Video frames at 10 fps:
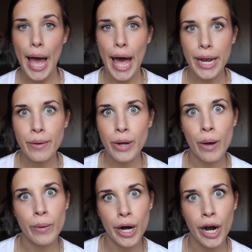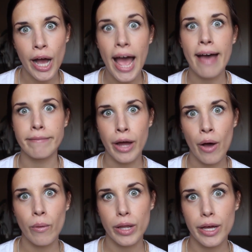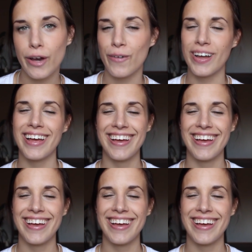I don't know, girl. I have no clue.